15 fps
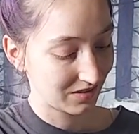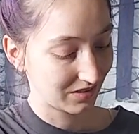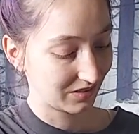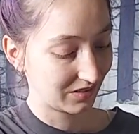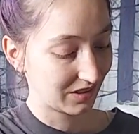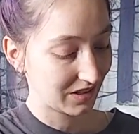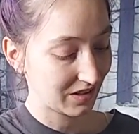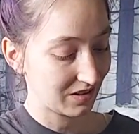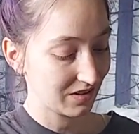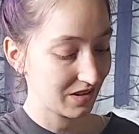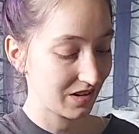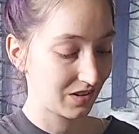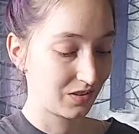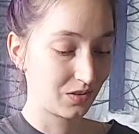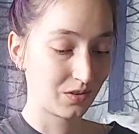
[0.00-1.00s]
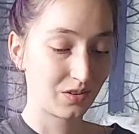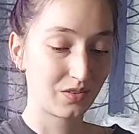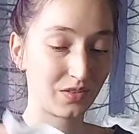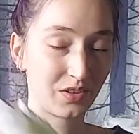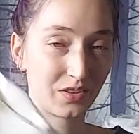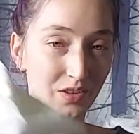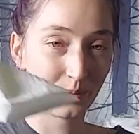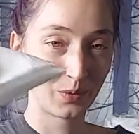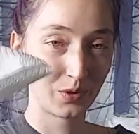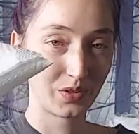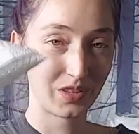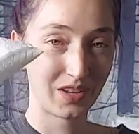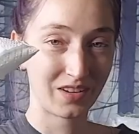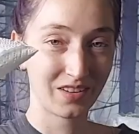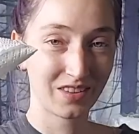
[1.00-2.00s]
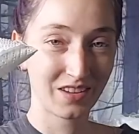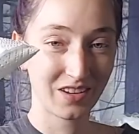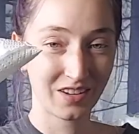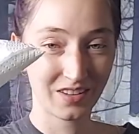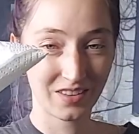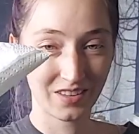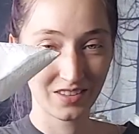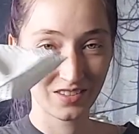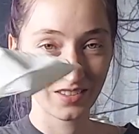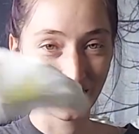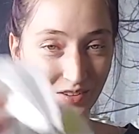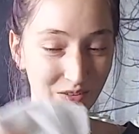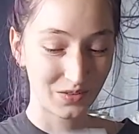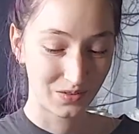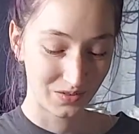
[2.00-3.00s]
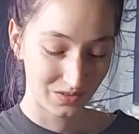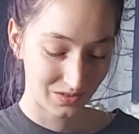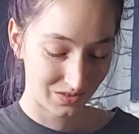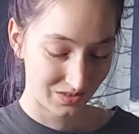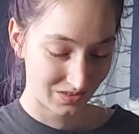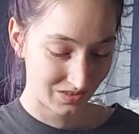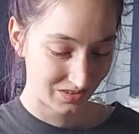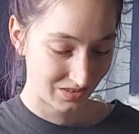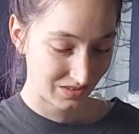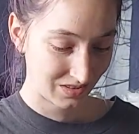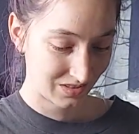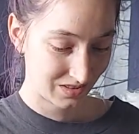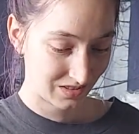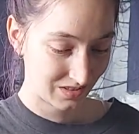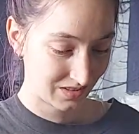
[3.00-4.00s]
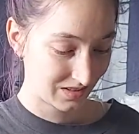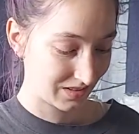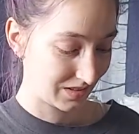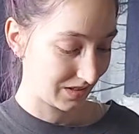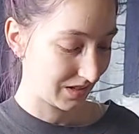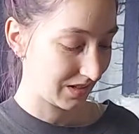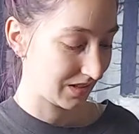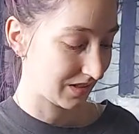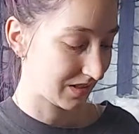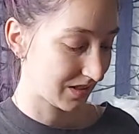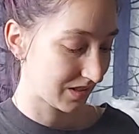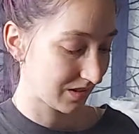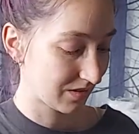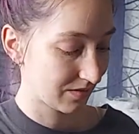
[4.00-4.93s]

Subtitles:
look at all that chlorophyll that pulled out of there. That's so cool. Nice.